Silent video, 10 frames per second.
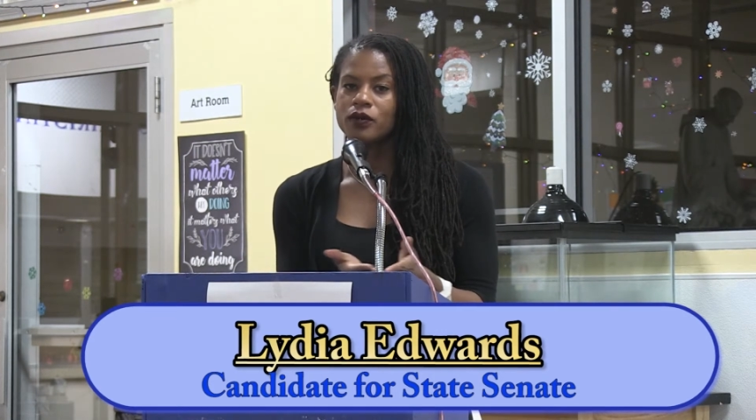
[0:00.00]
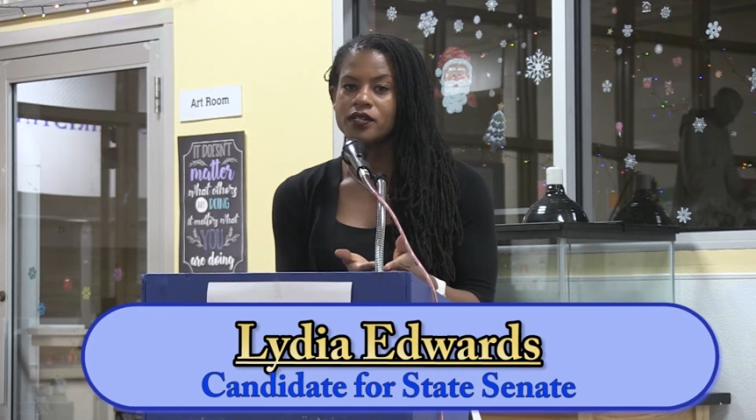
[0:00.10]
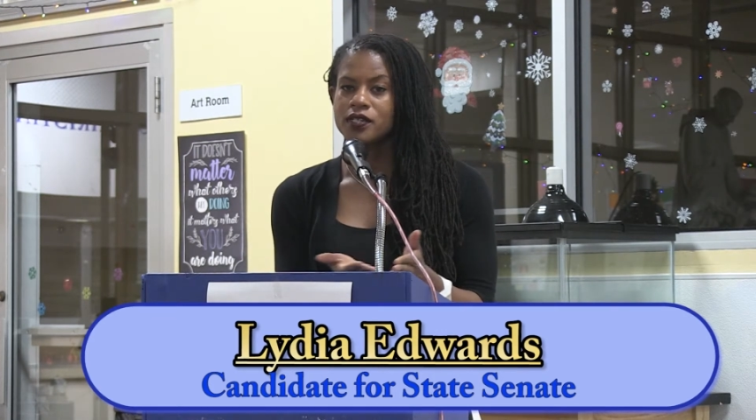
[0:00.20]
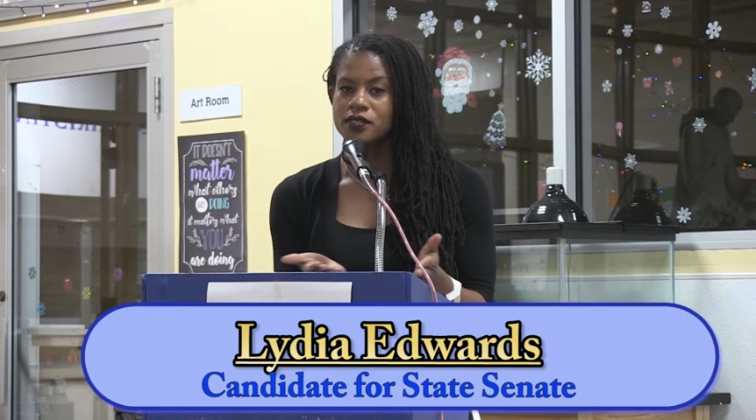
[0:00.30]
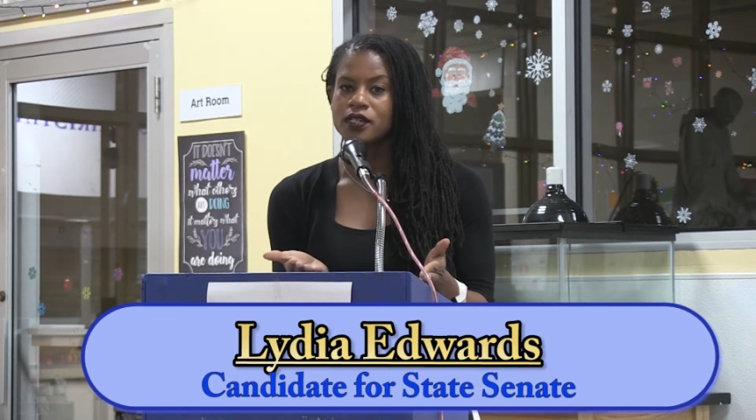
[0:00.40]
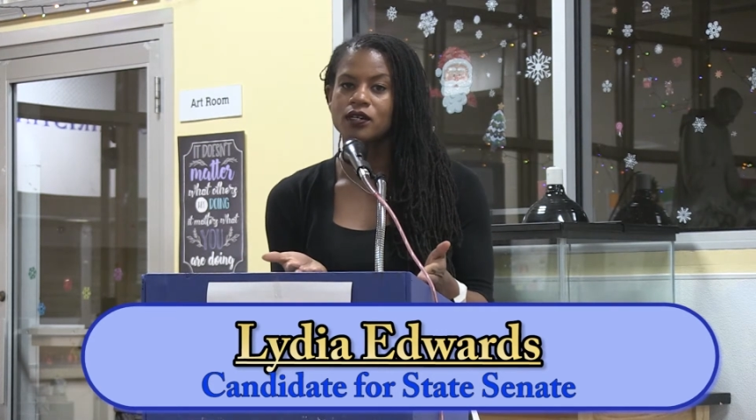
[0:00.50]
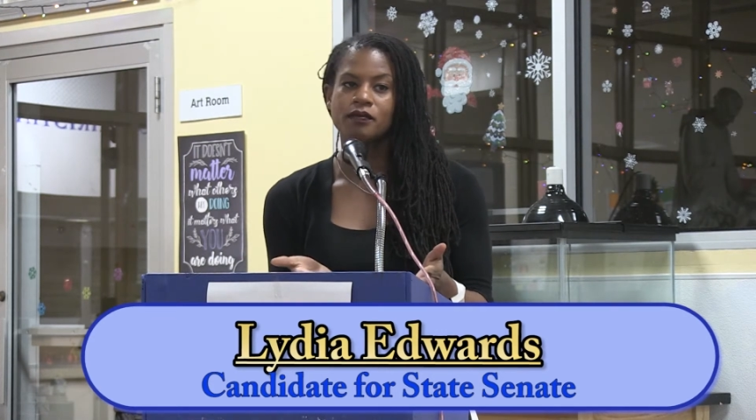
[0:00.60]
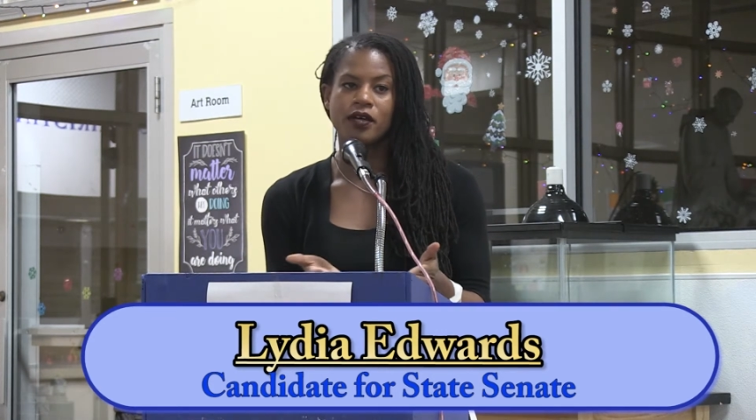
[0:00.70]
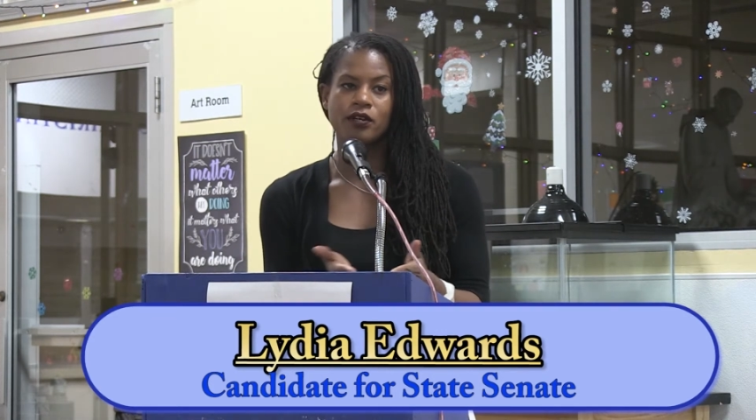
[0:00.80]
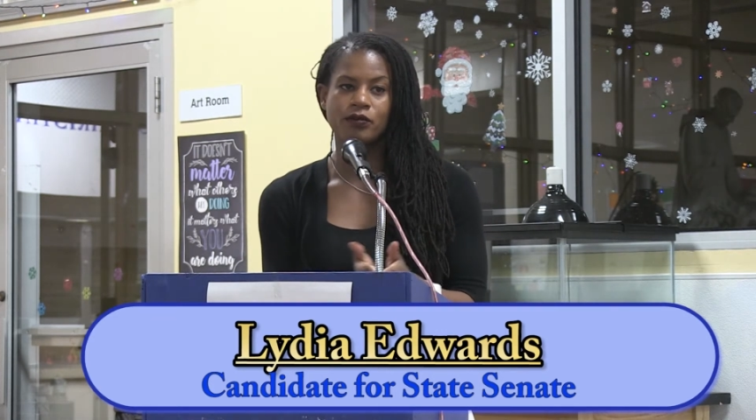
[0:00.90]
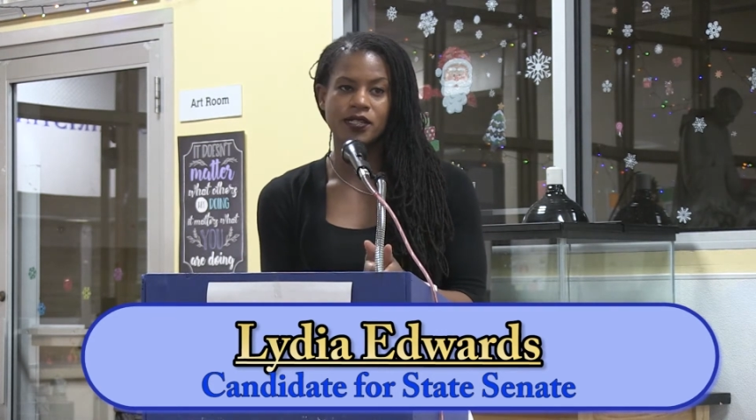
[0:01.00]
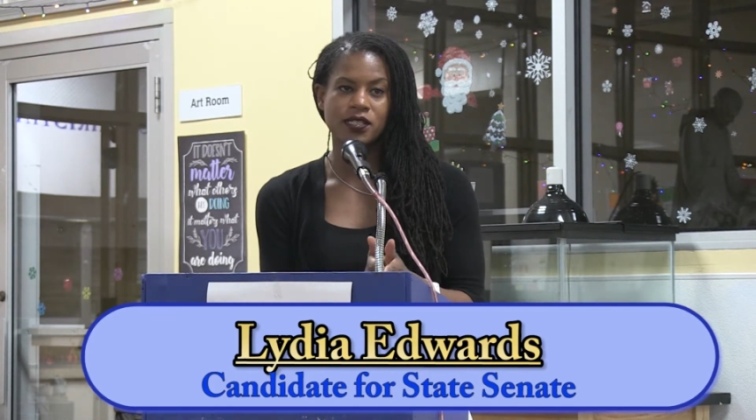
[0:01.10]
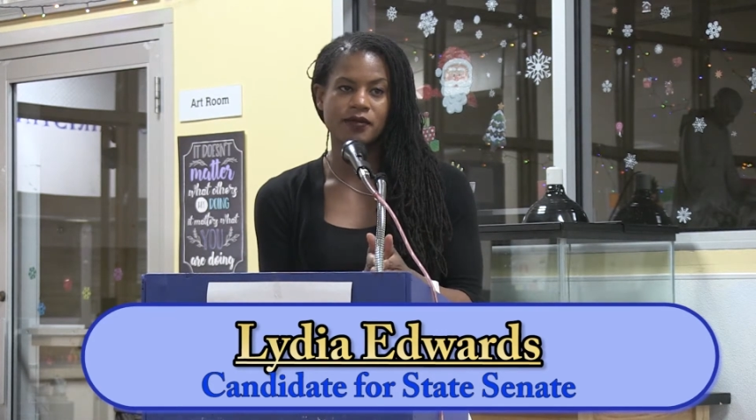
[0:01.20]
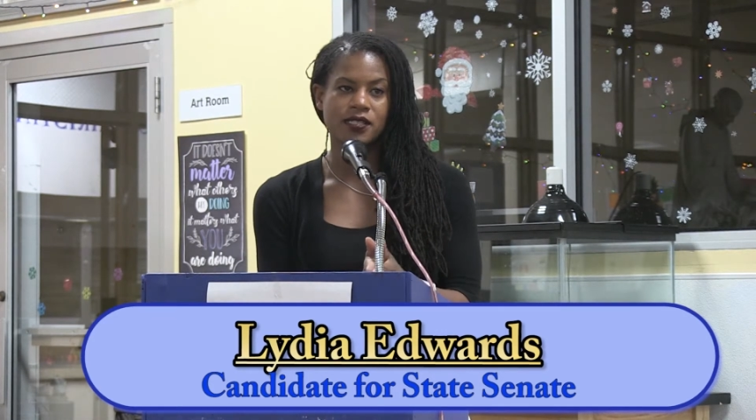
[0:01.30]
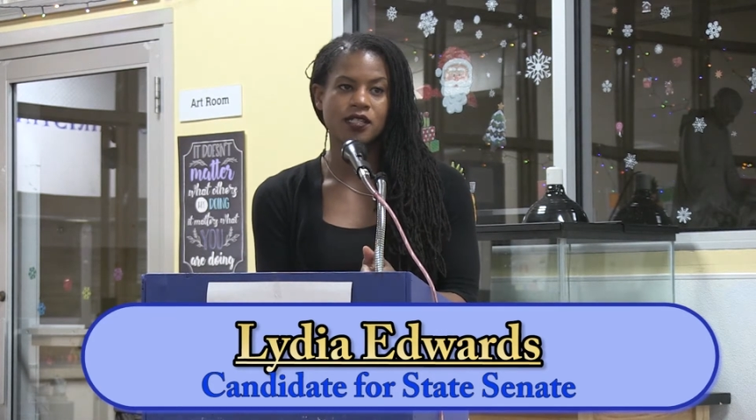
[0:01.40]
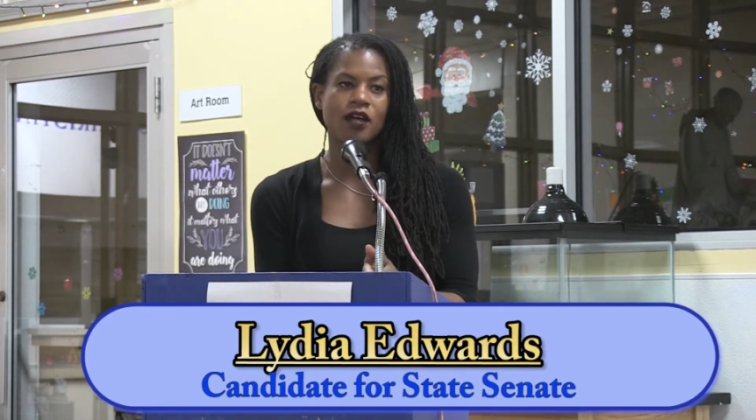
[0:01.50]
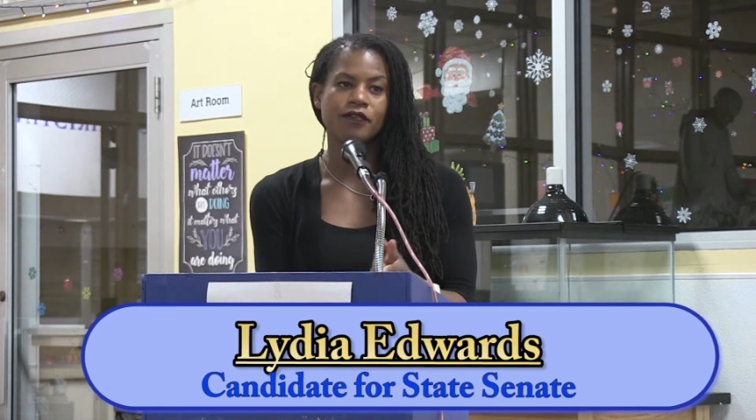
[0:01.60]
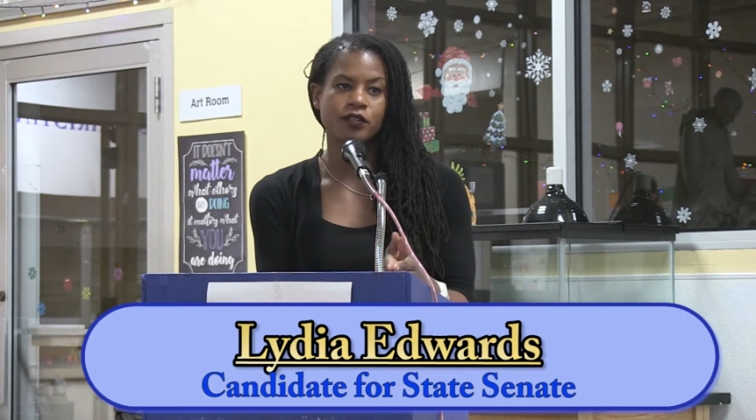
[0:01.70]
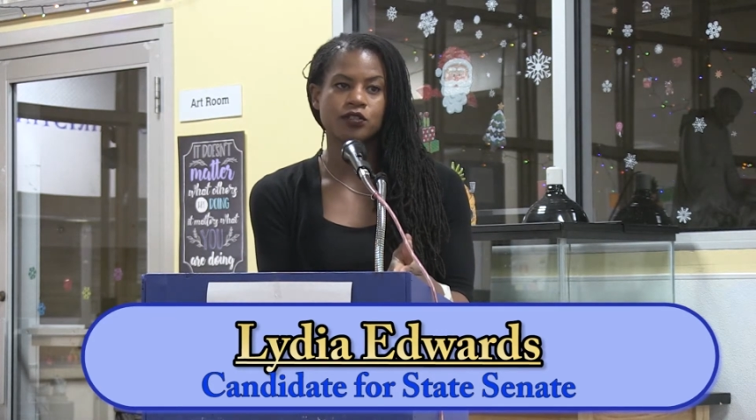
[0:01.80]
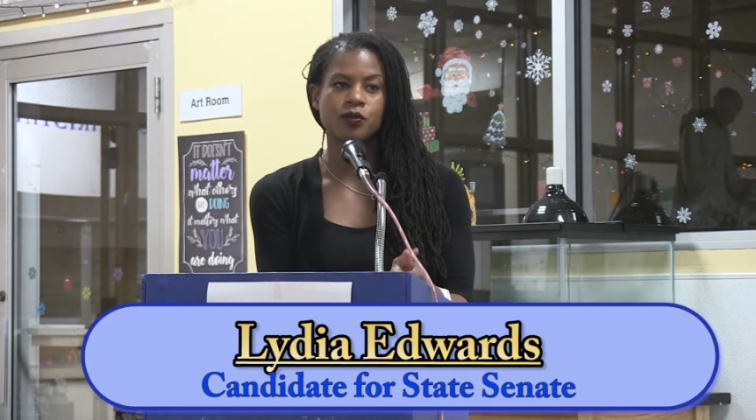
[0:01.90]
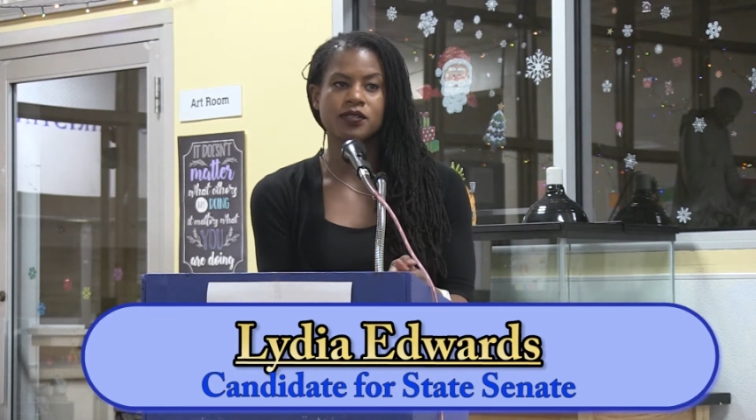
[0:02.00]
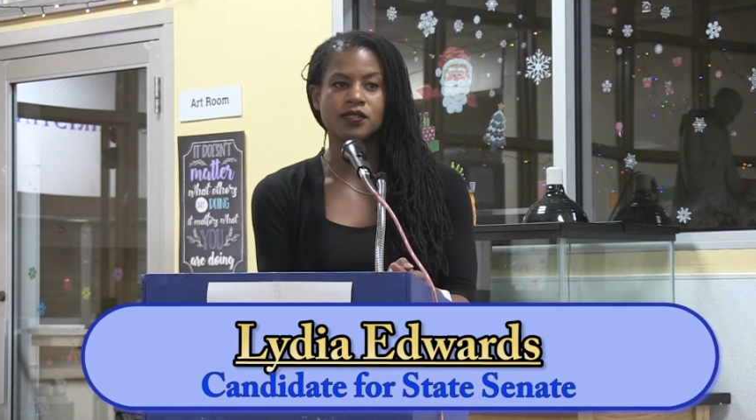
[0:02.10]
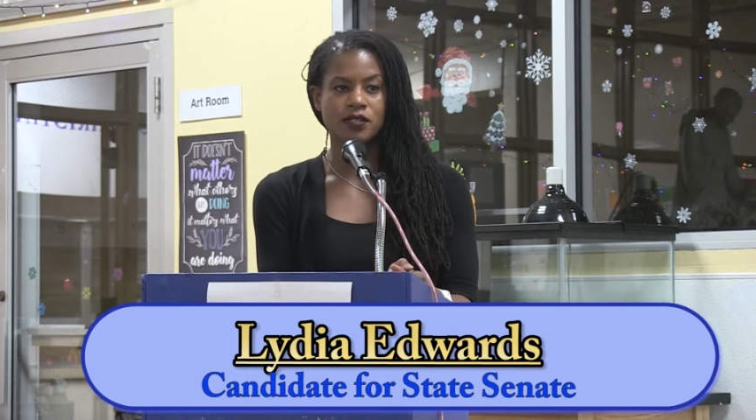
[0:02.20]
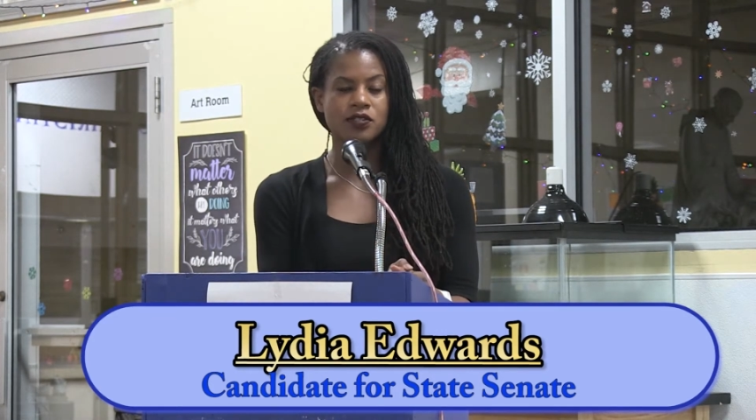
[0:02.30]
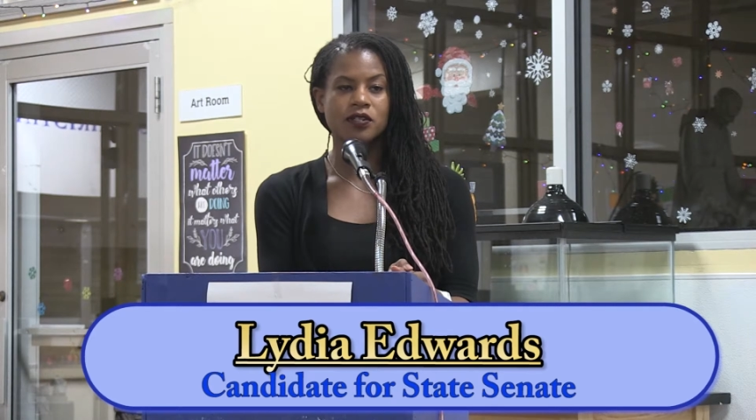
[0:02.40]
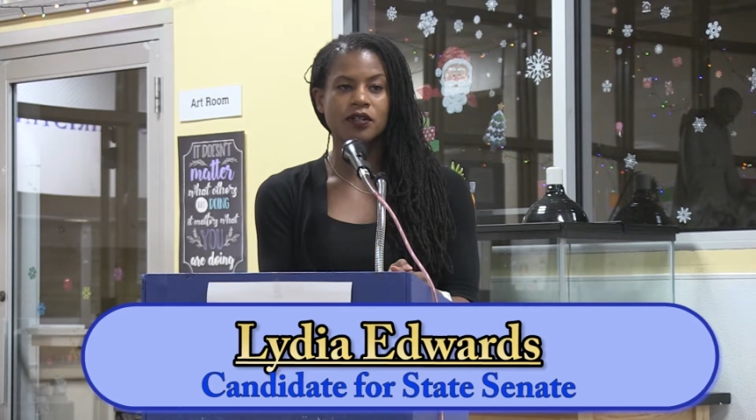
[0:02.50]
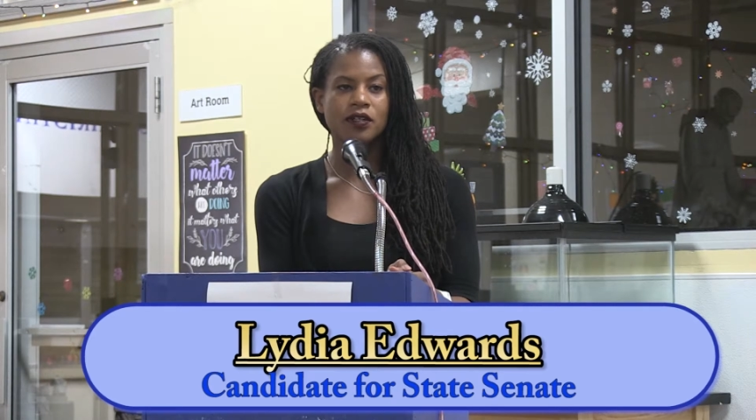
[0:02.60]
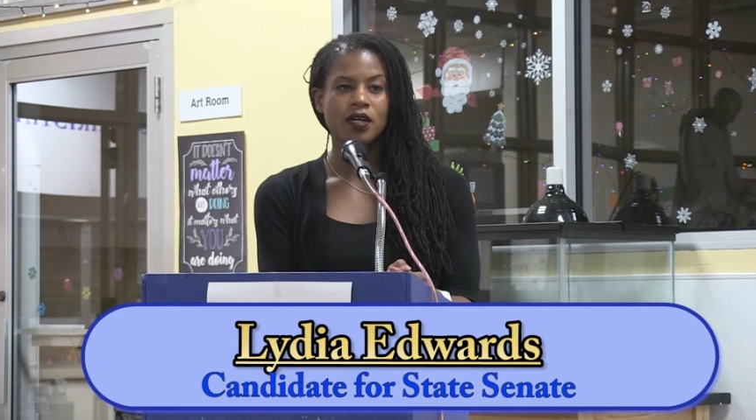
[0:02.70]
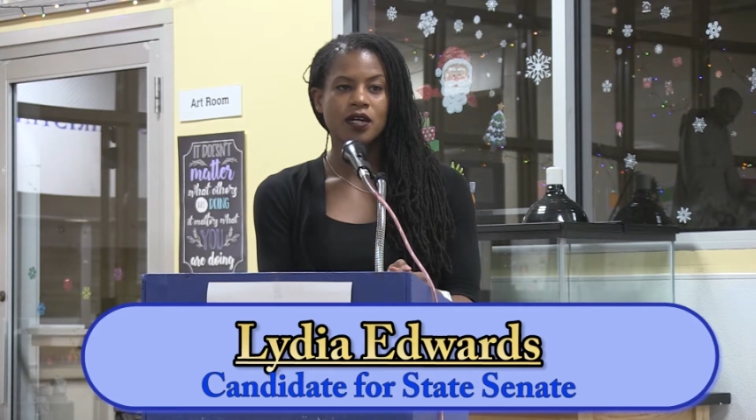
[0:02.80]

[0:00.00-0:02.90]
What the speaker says: was a single mother raising myself and her twin sister.